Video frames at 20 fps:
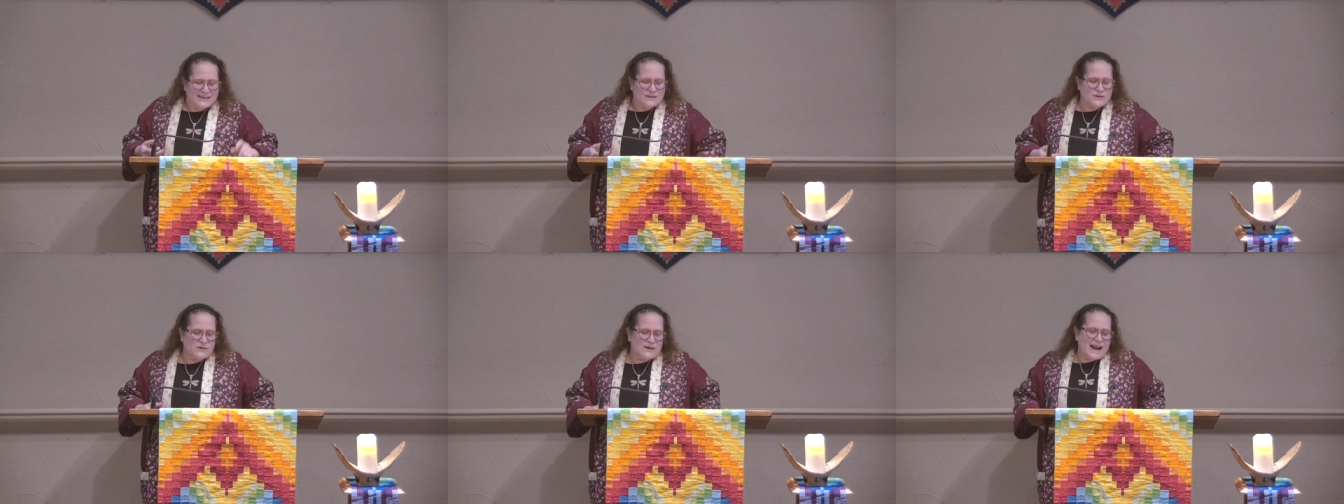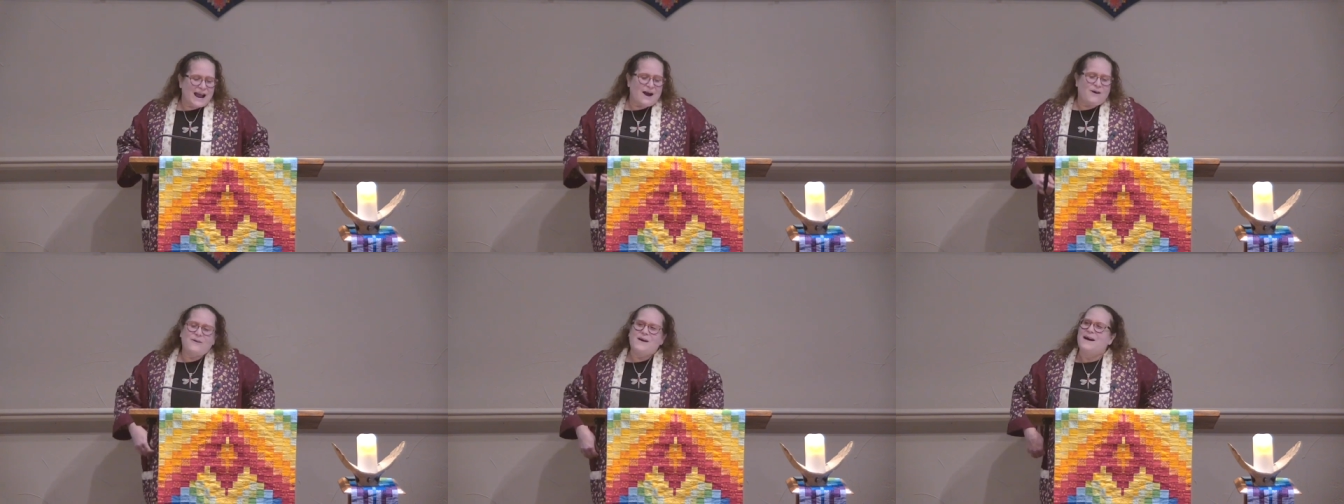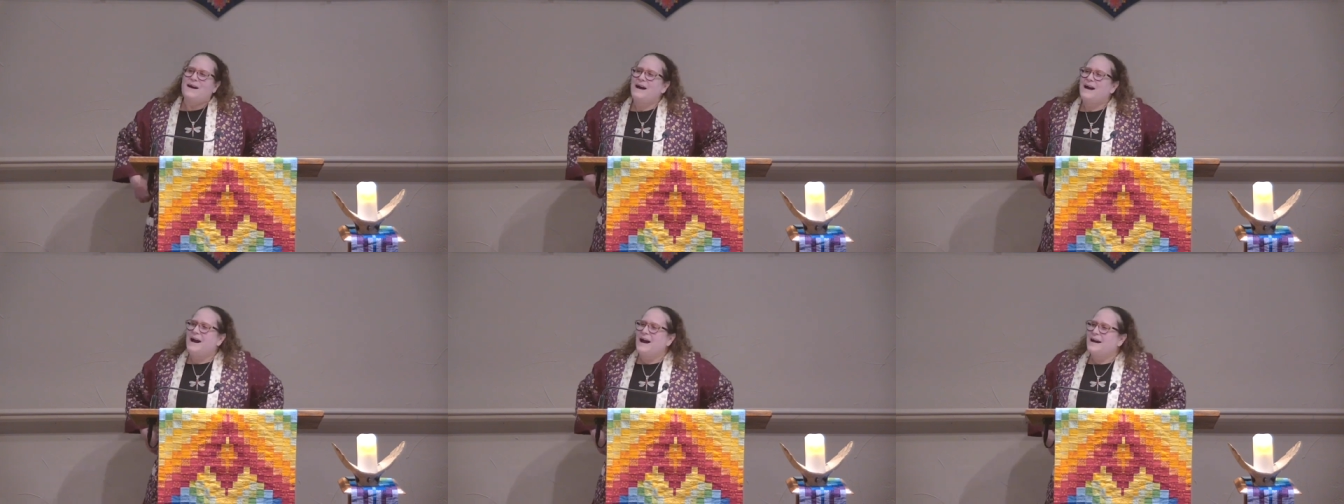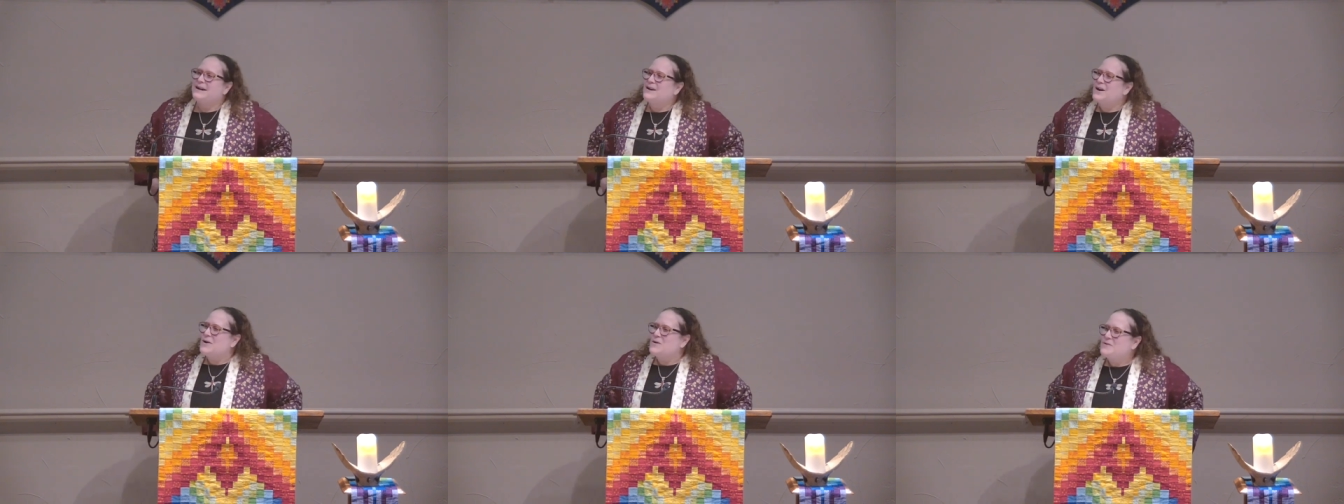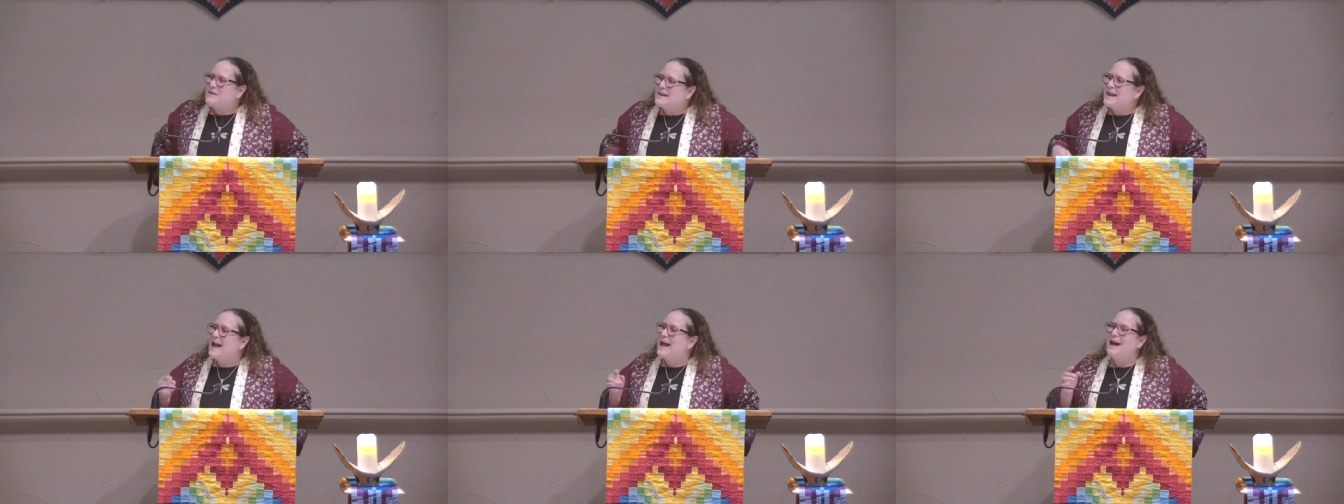So now, I
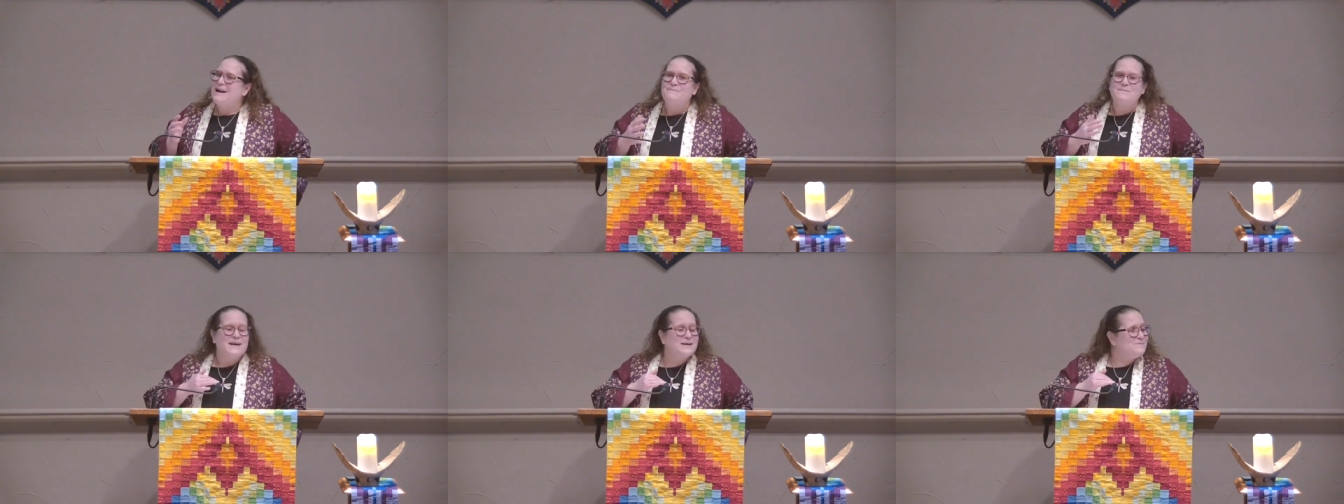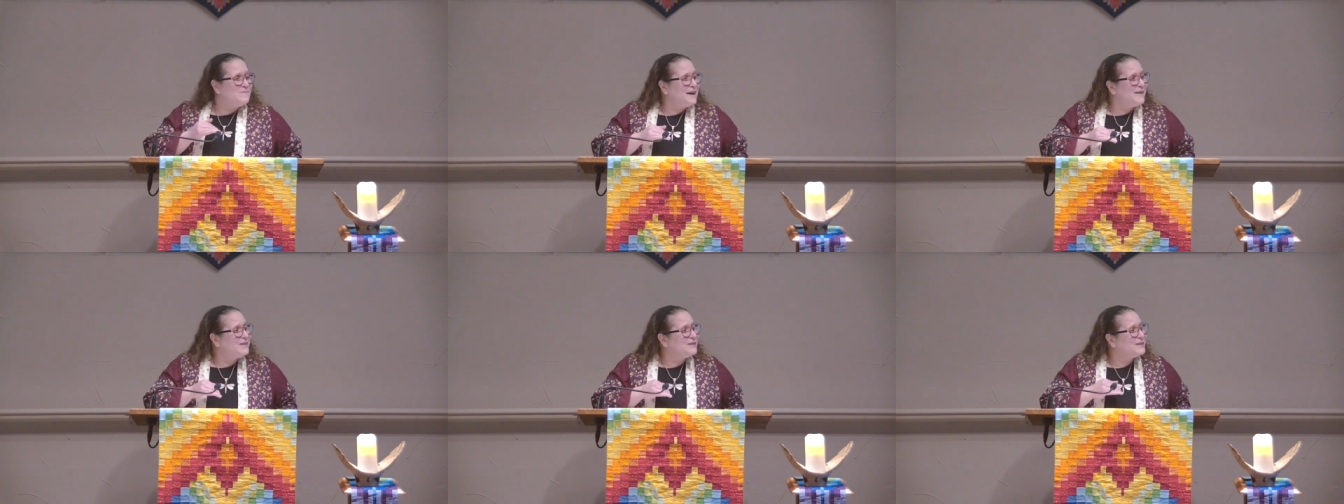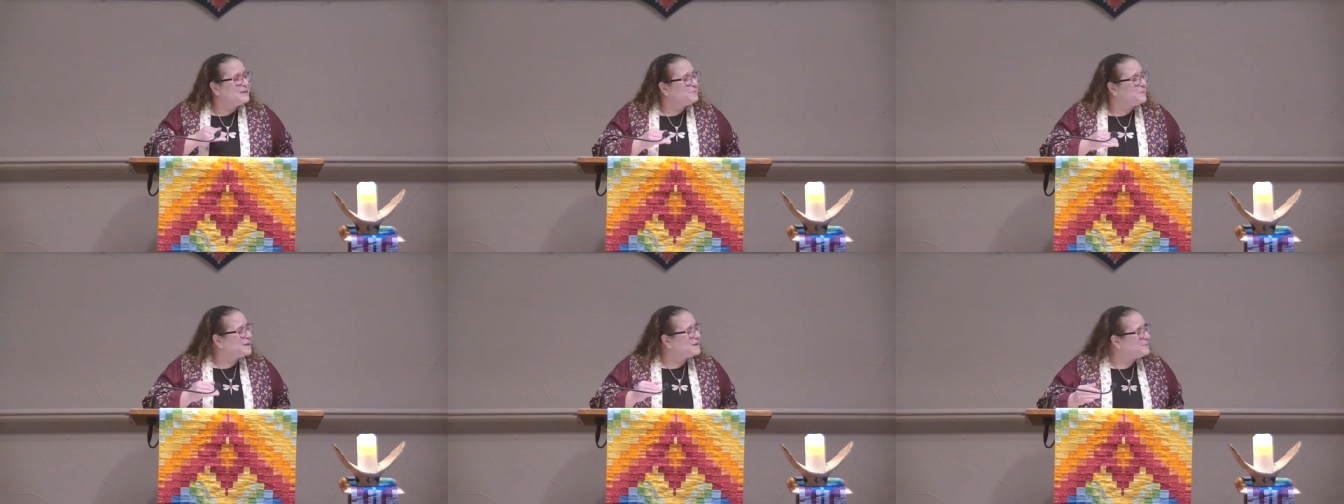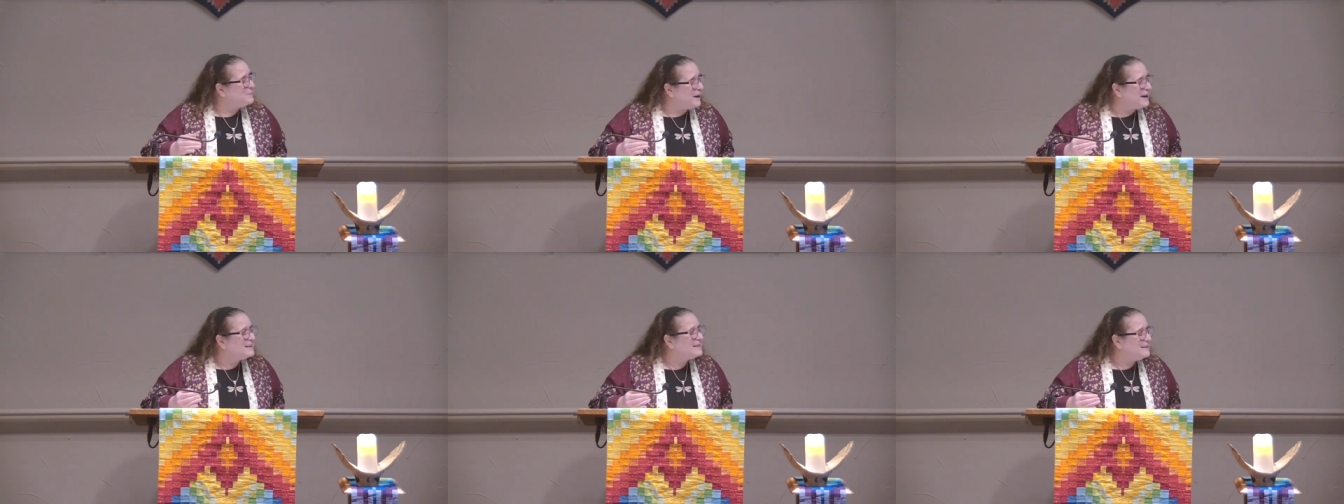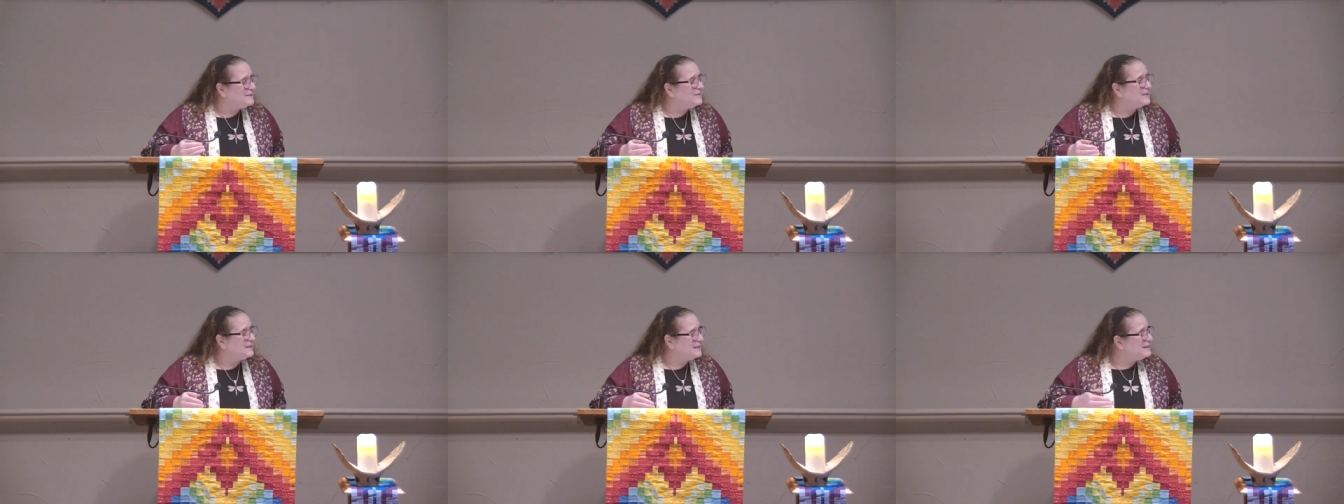only have my mother's
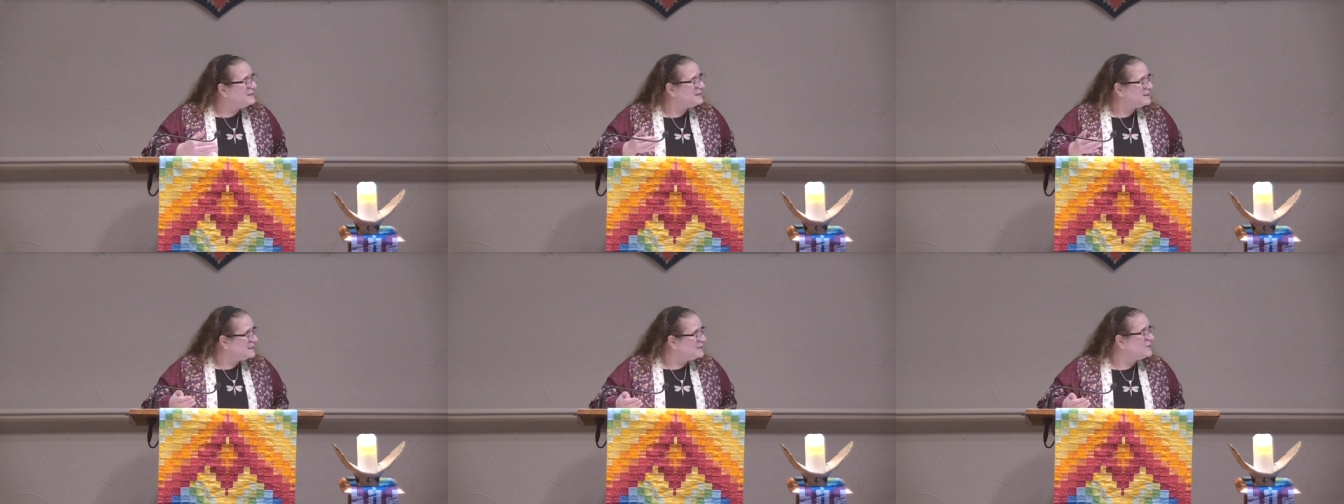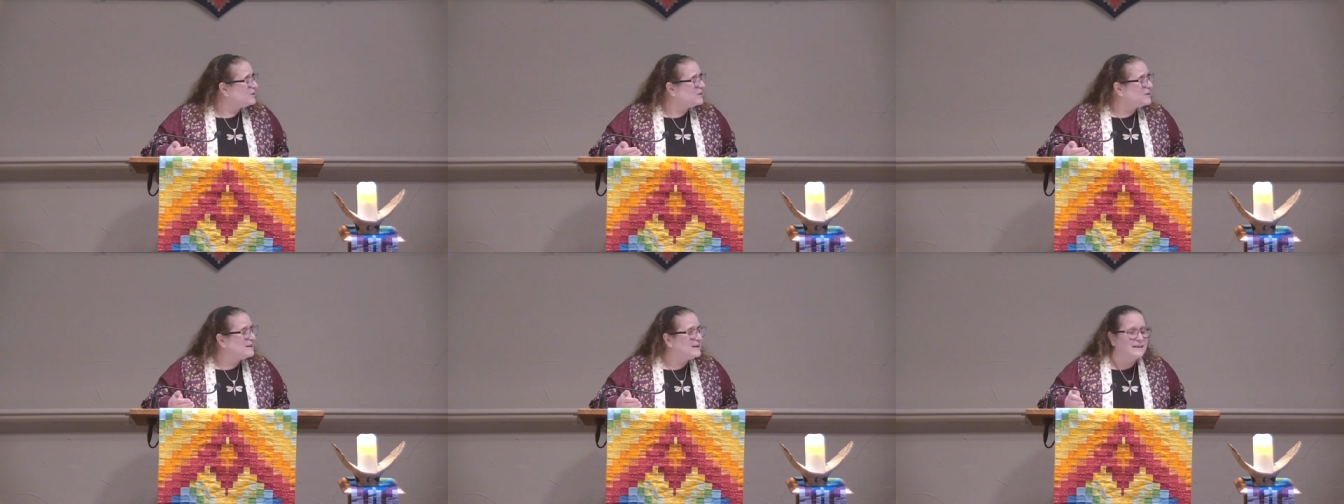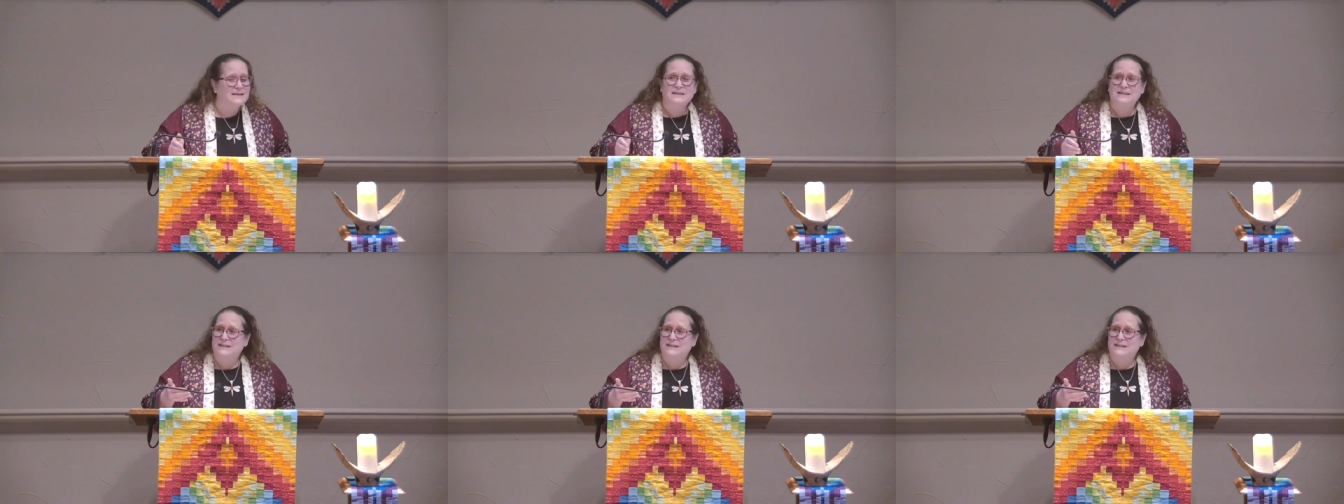perspective in this story.